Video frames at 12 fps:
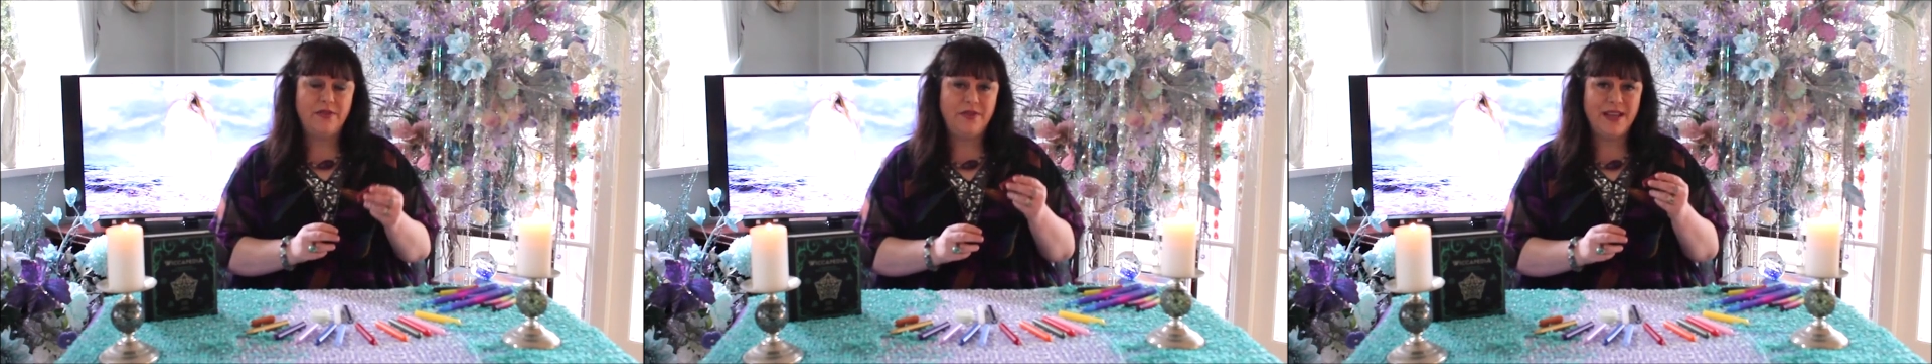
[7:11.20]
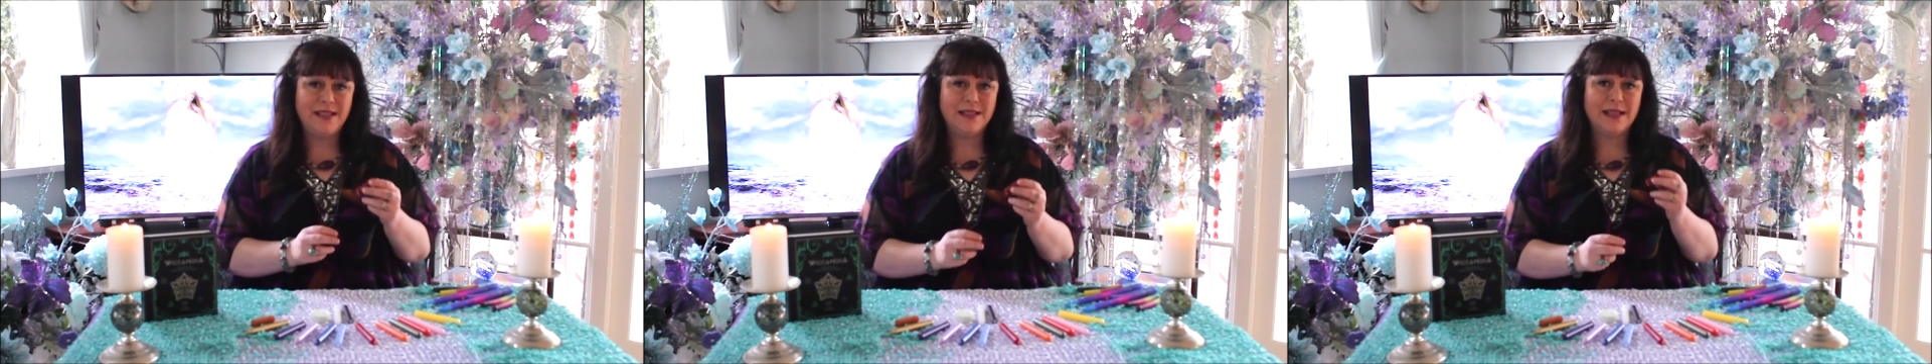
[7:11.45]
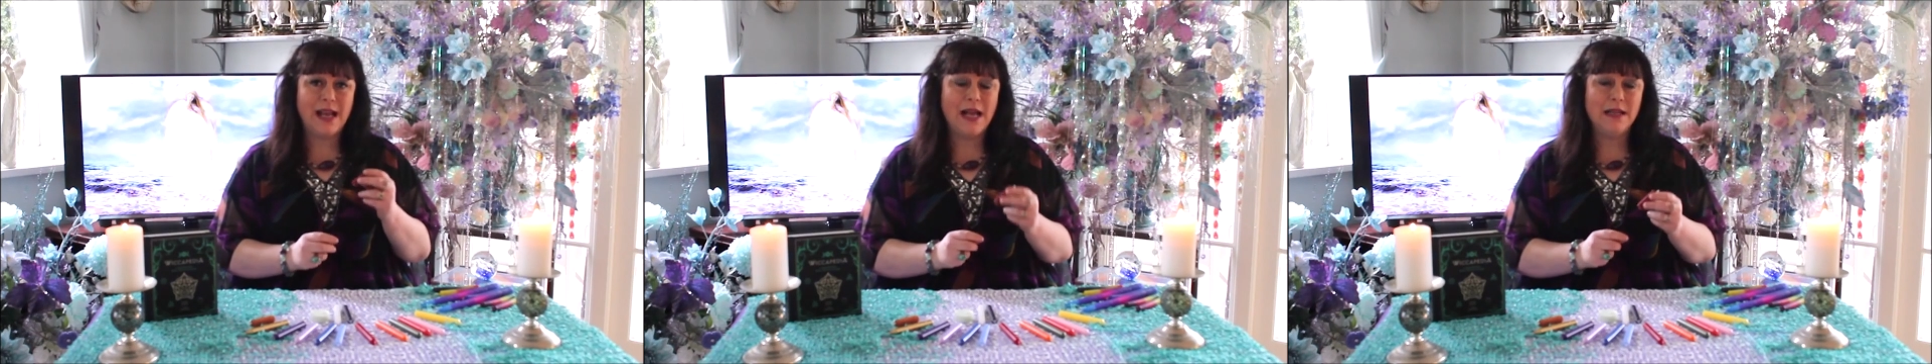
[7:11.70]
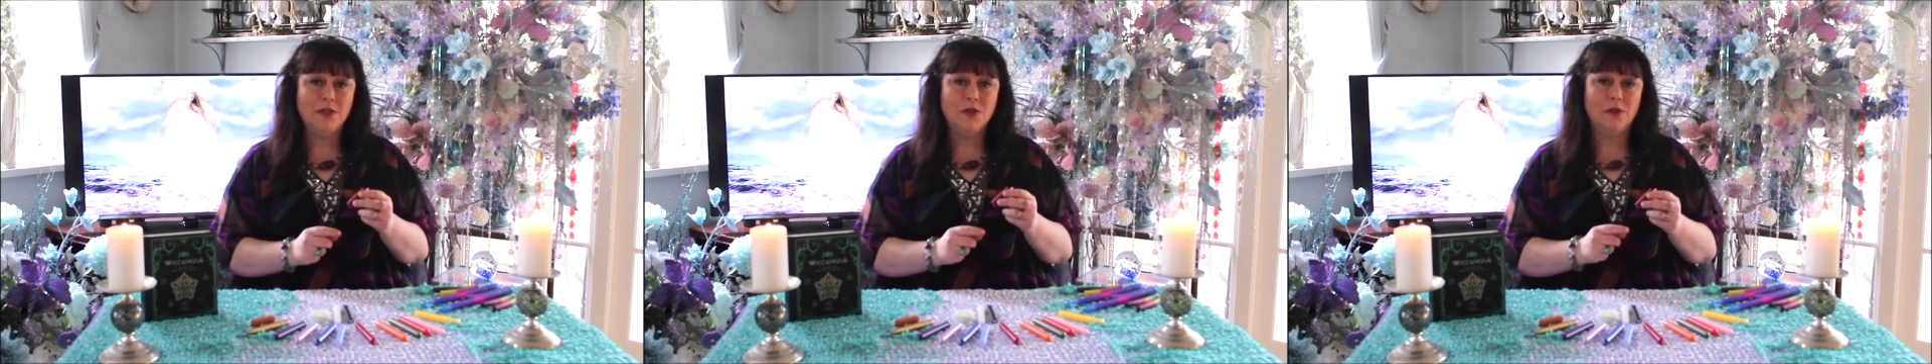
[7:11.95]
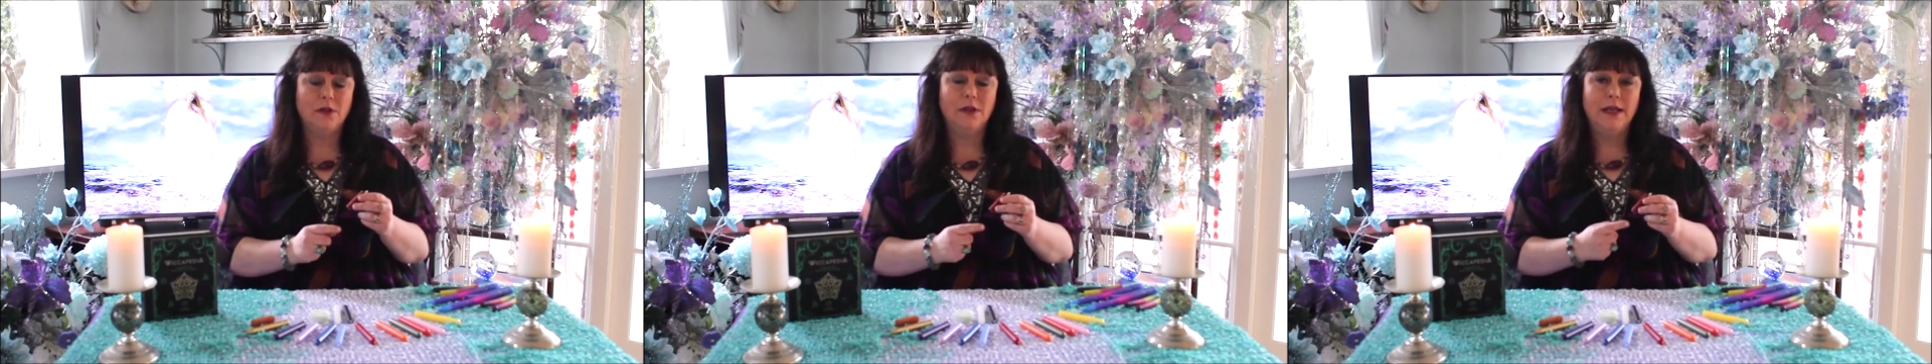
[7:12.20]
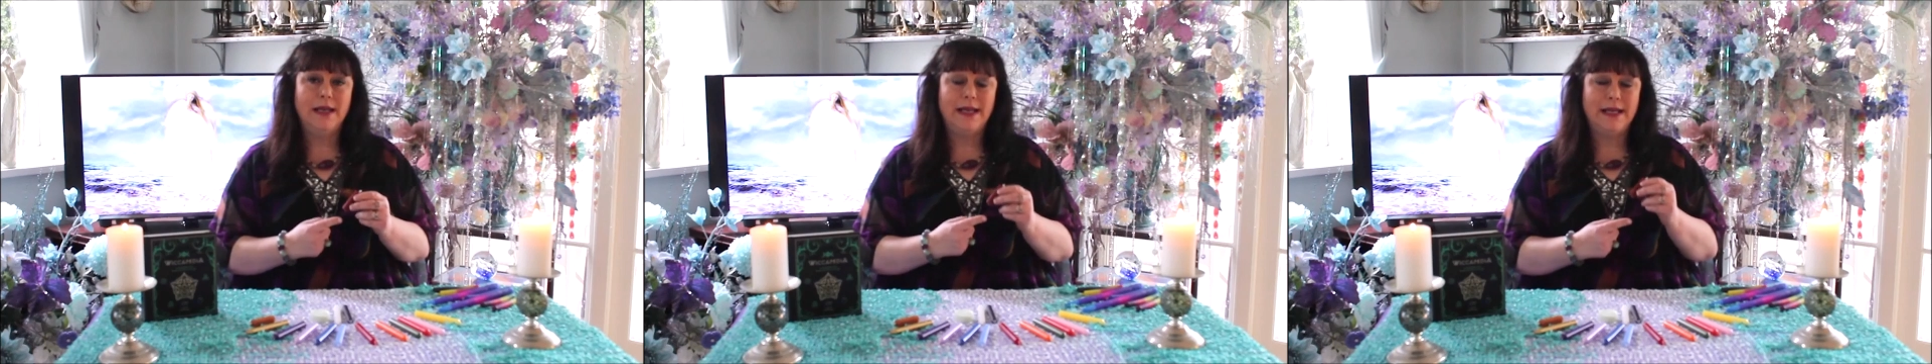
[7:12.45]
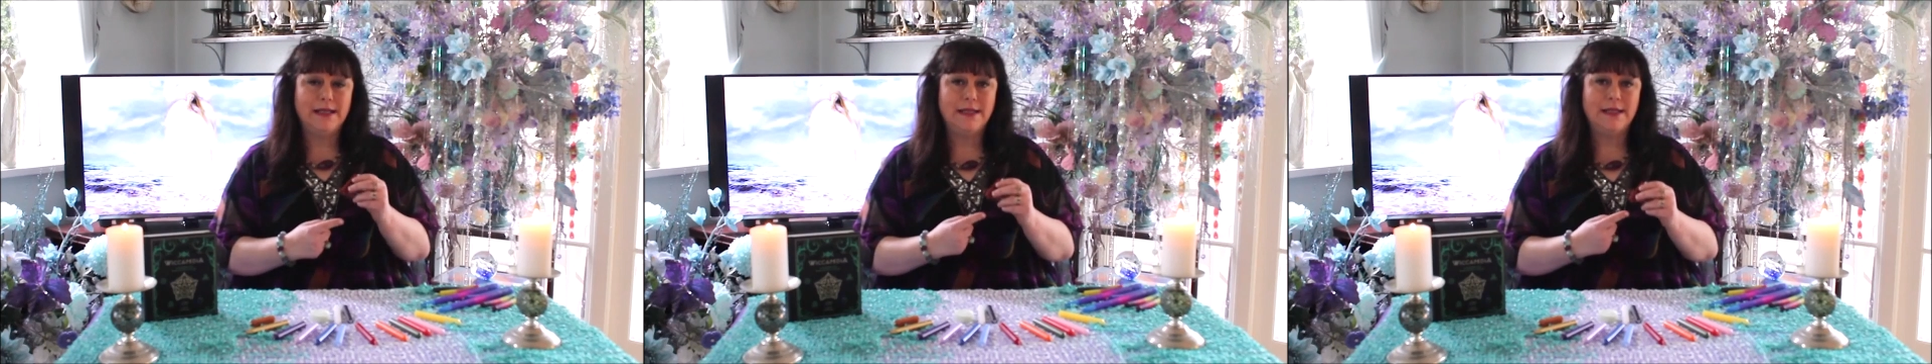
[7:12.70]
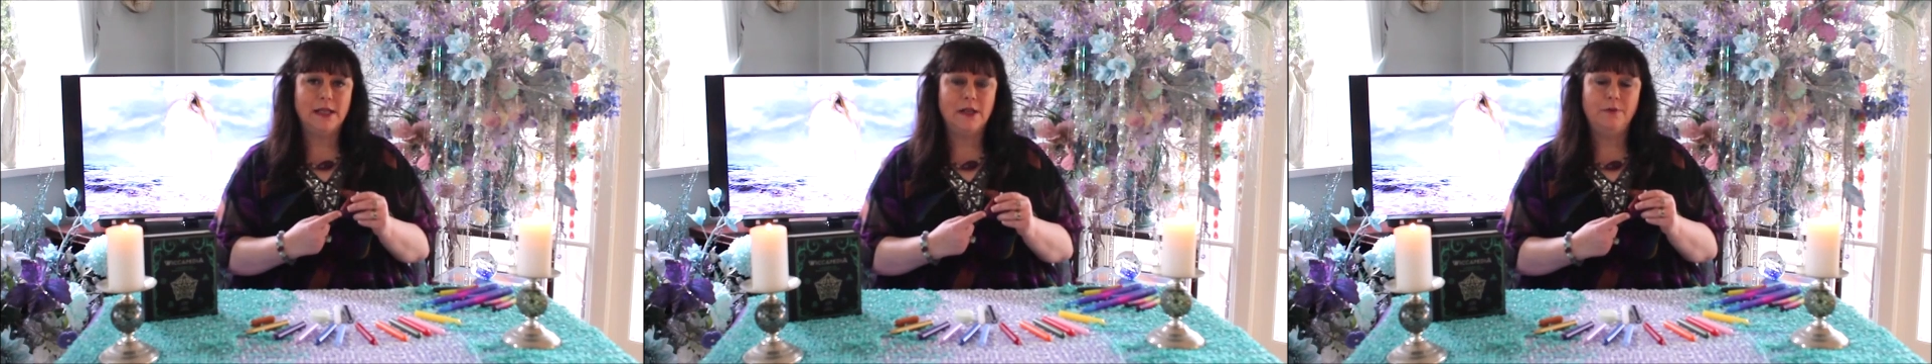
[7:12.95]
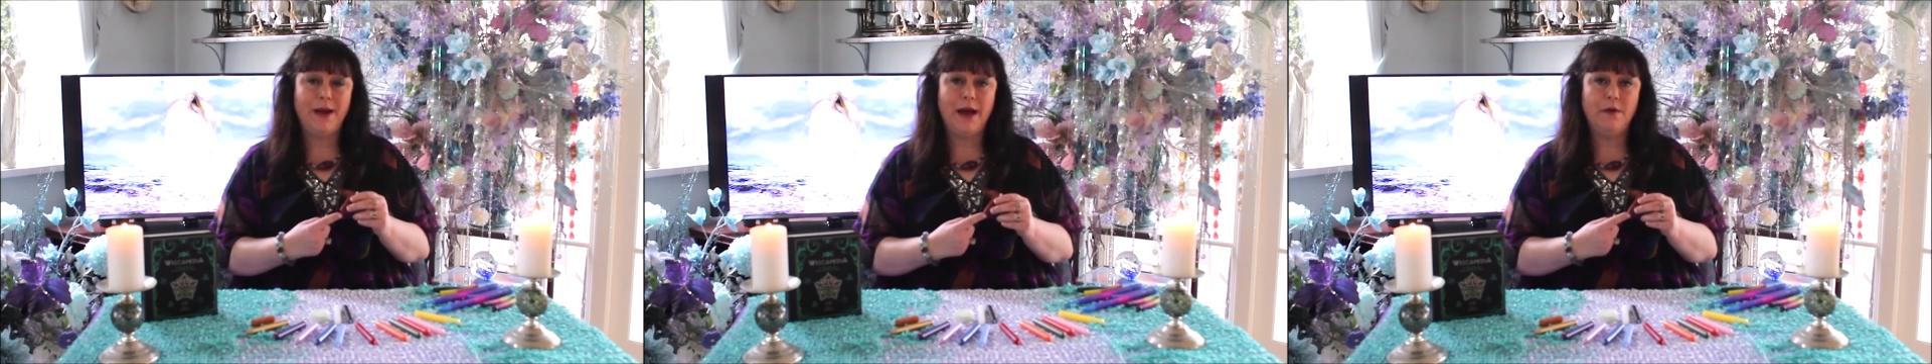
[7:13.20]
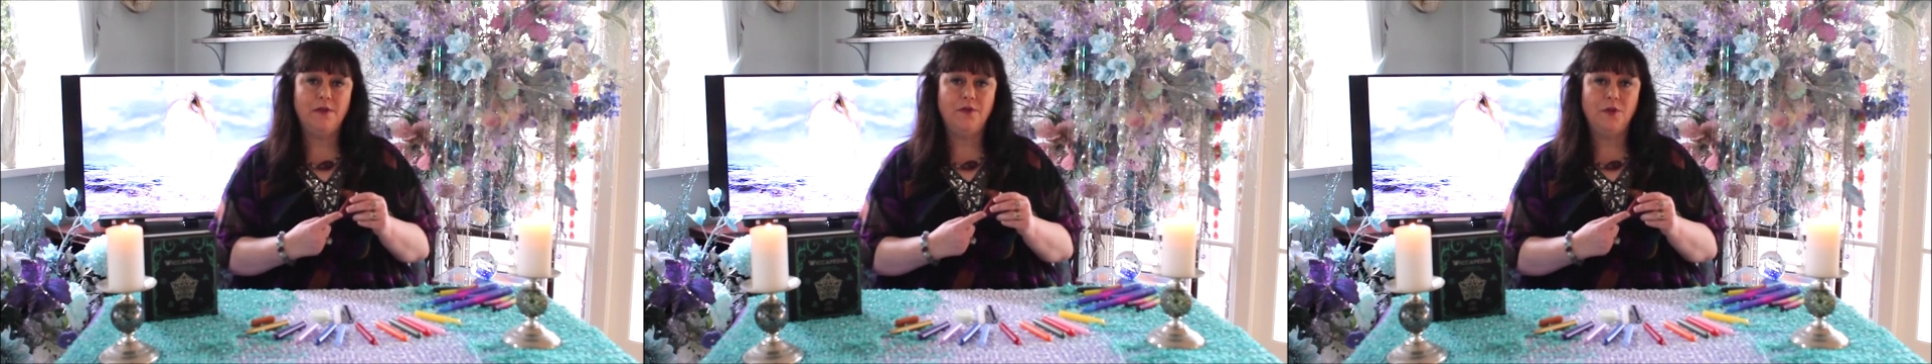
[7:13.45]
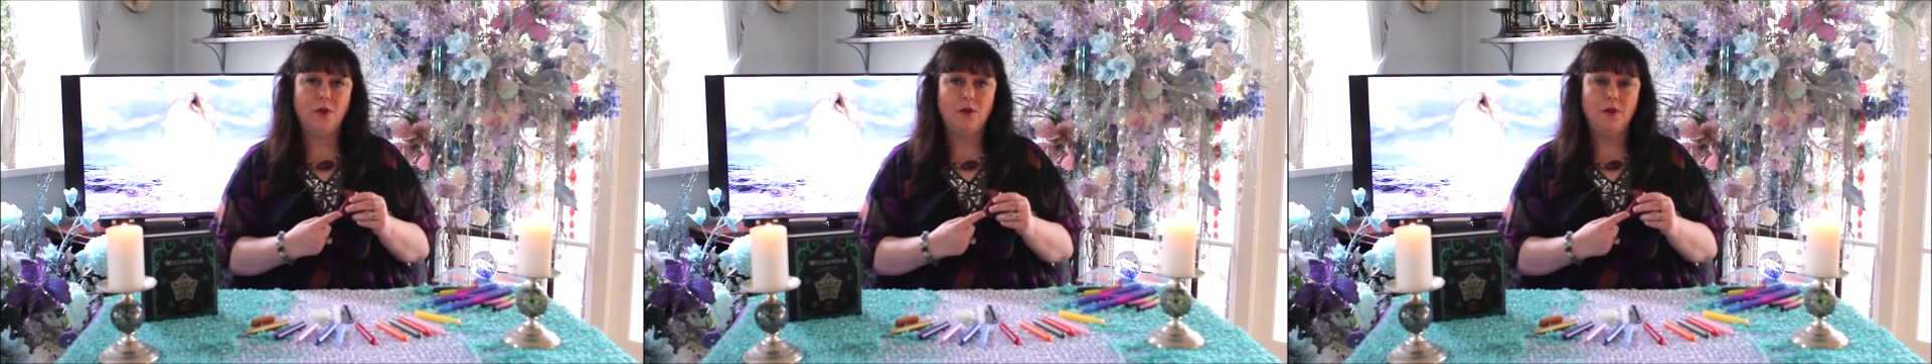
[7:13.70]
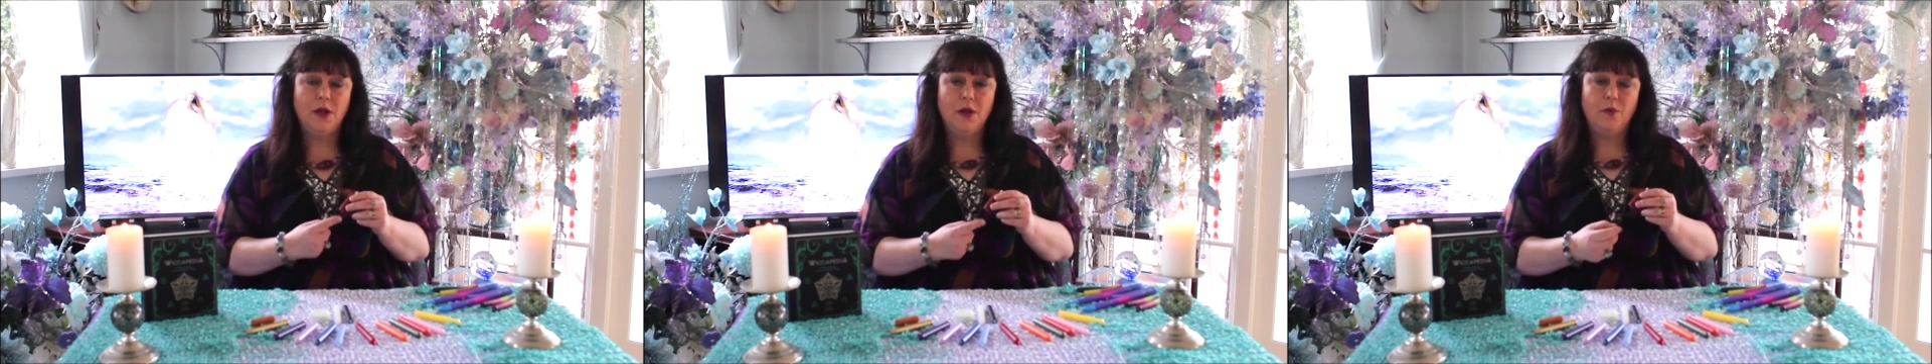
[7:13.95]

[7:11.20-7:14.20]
This candle is so powerful,